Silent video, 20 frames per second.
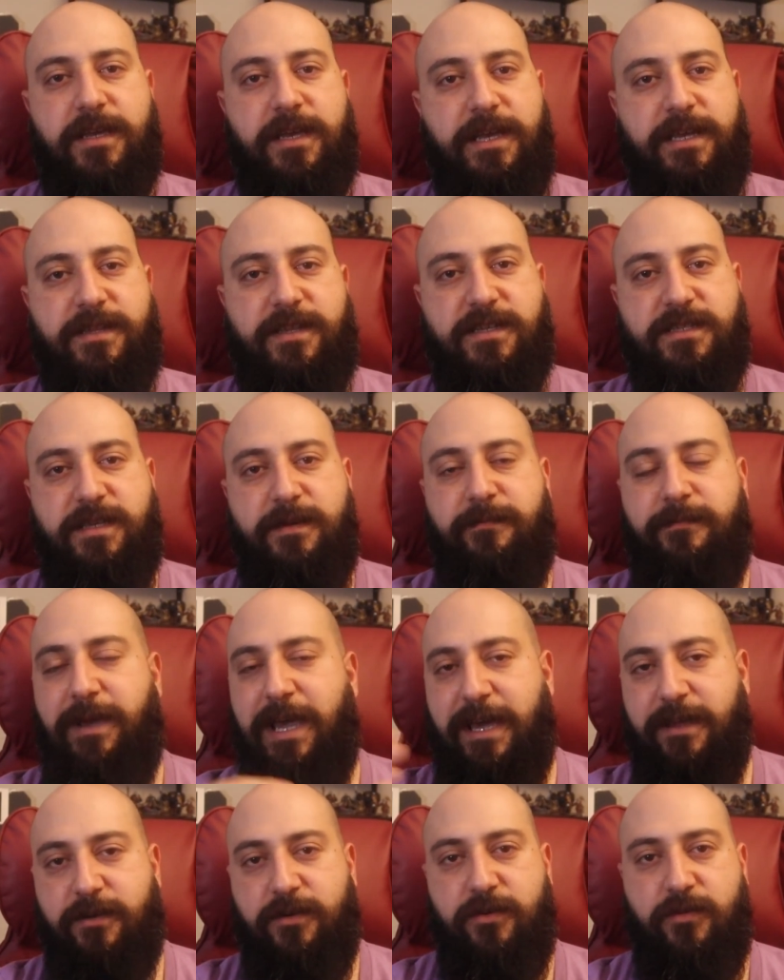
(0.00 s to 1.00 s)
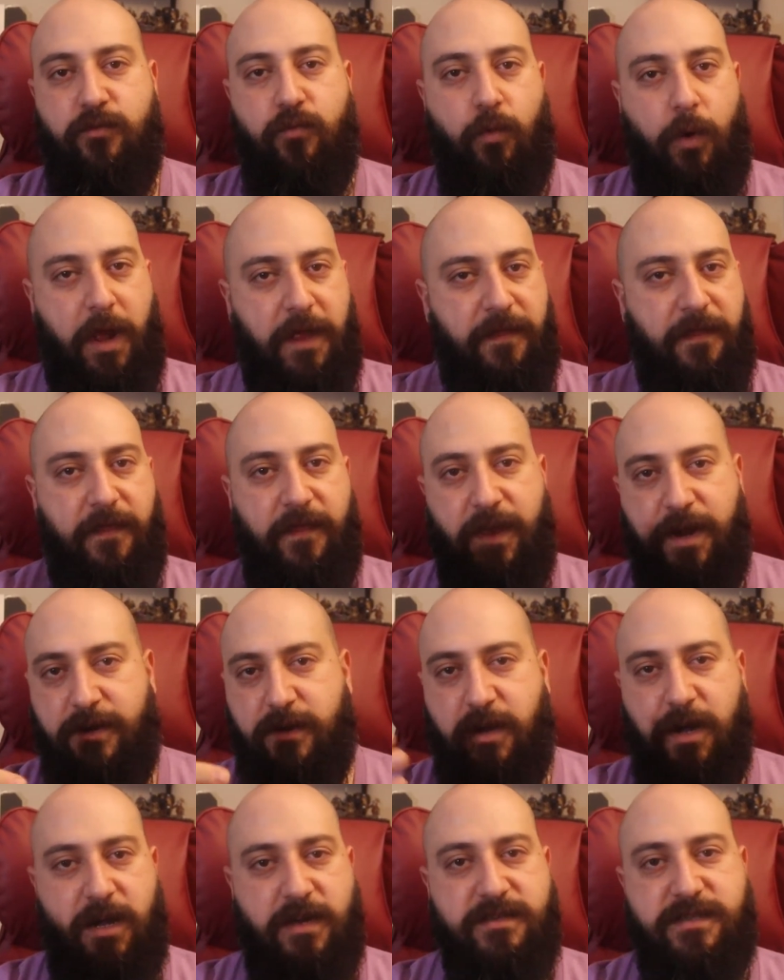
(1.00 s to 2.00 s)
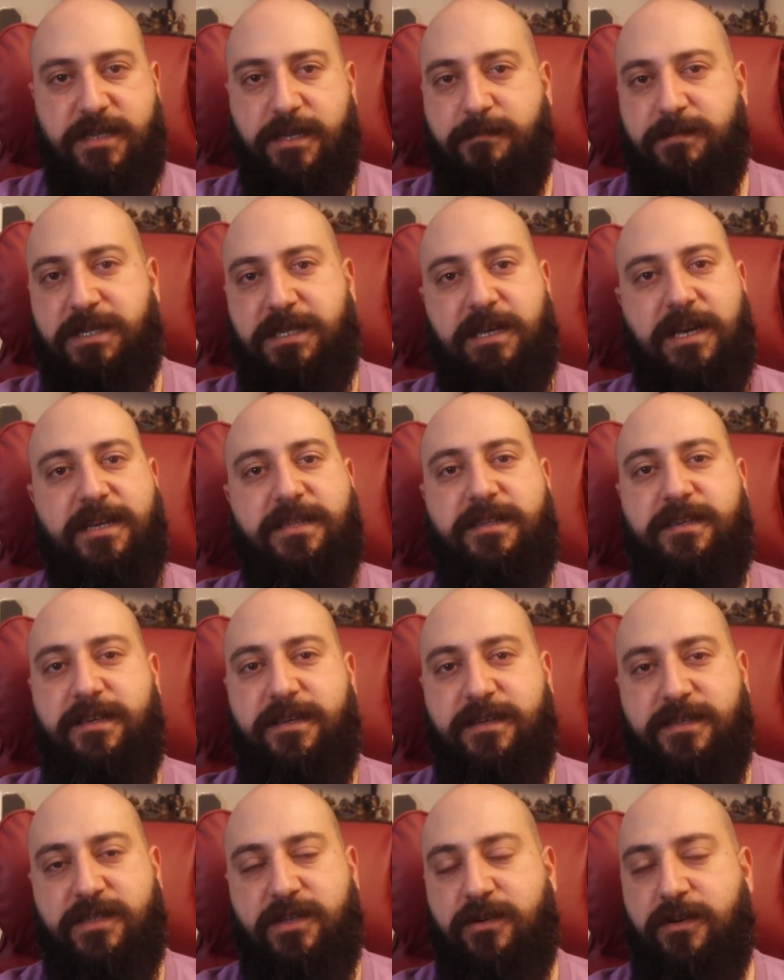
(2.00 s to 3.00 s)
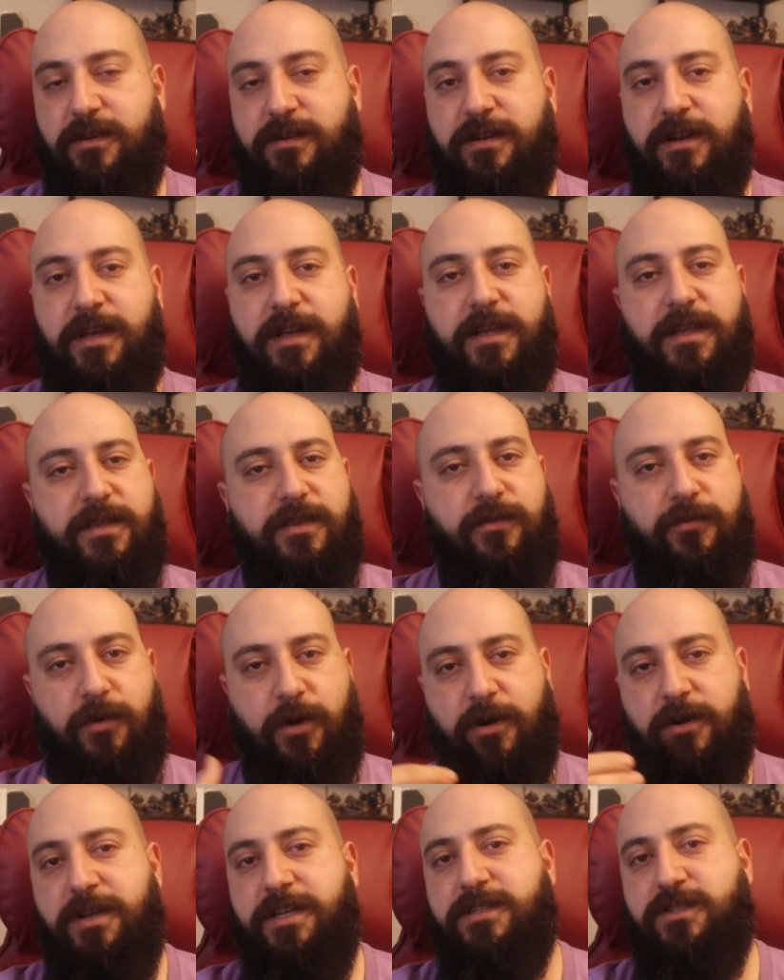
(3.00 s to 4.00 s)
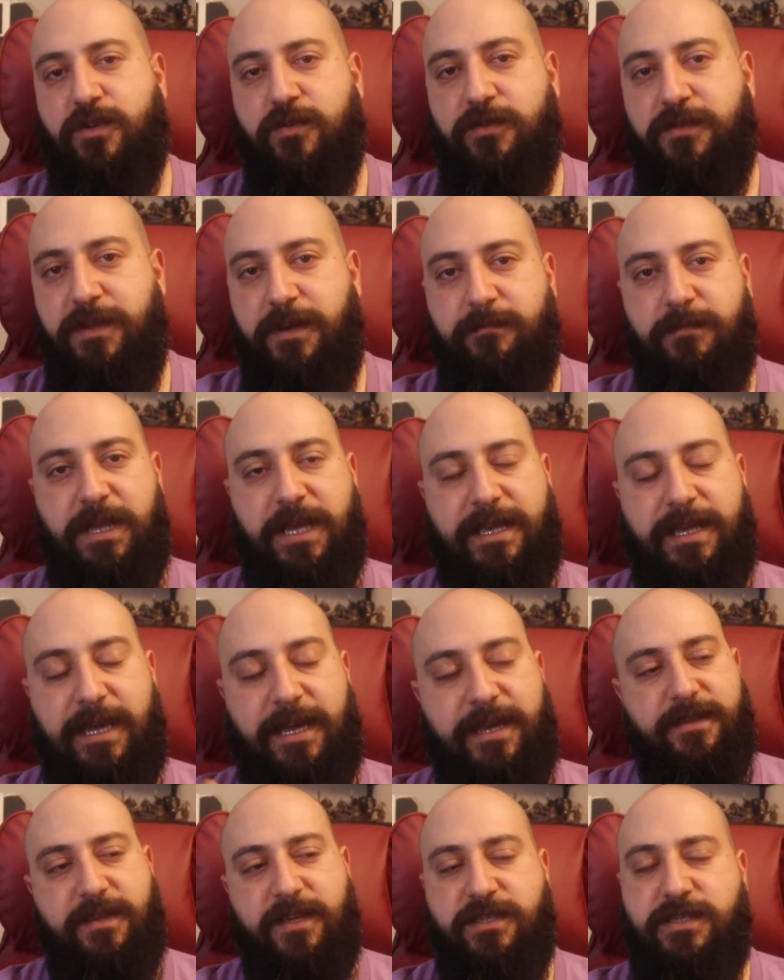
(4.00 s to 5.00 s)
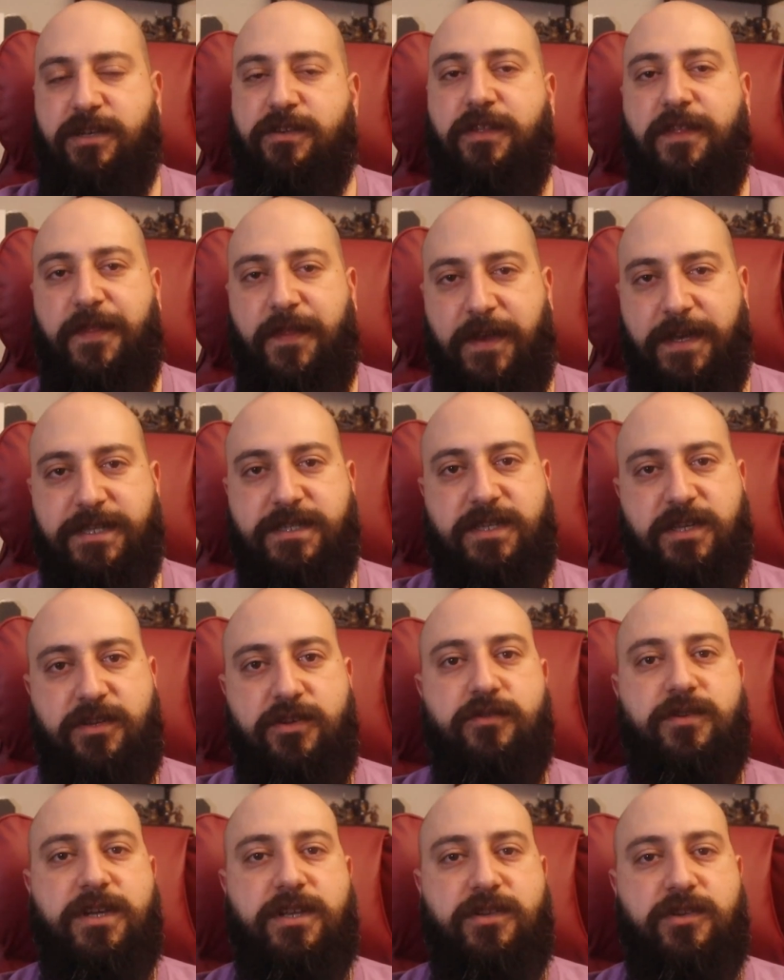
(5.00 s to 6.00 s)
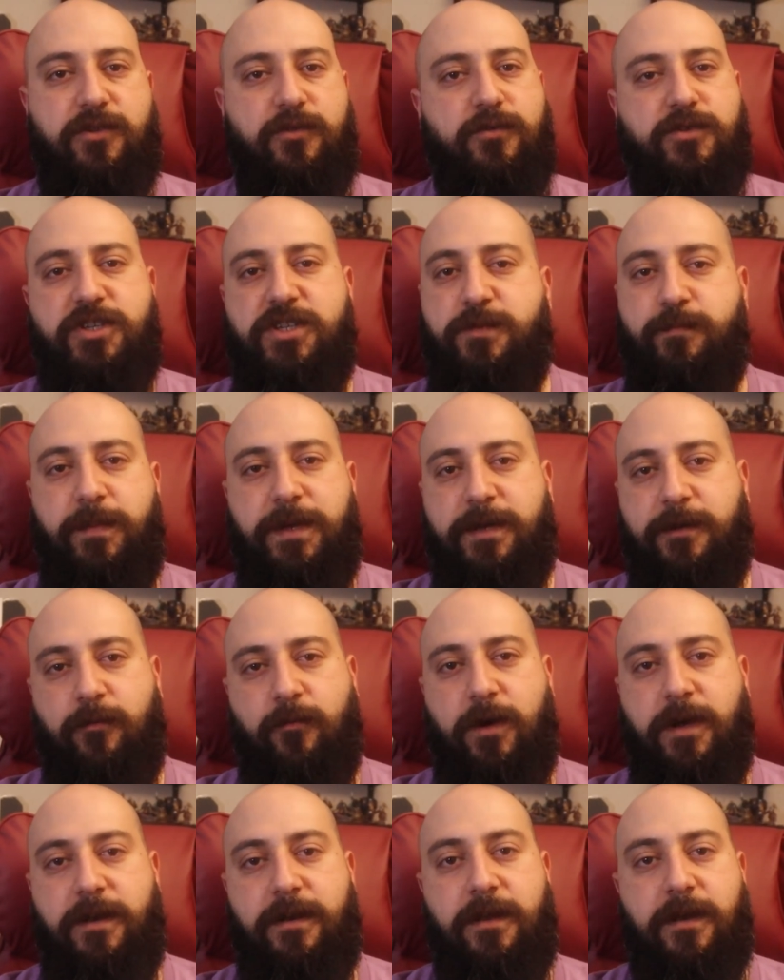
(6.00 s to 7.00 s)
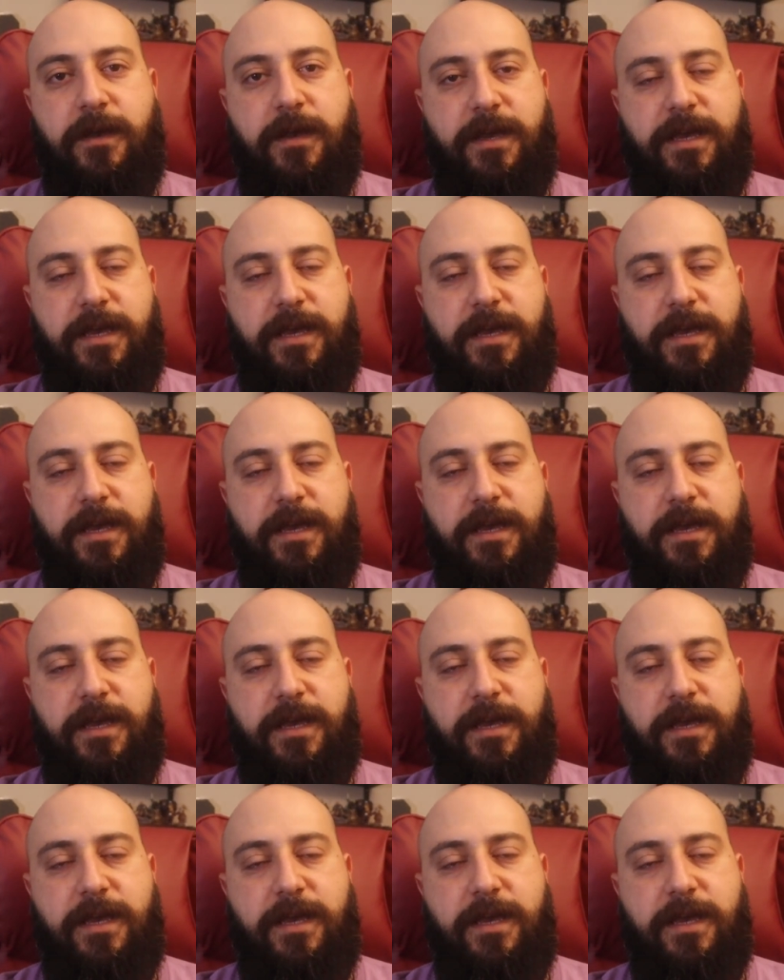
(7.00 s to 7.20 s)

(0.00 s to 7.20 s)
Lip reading: It doesn't matter what their concepts and ideas are. You already told them, like, these are the things that you can do, just pick one.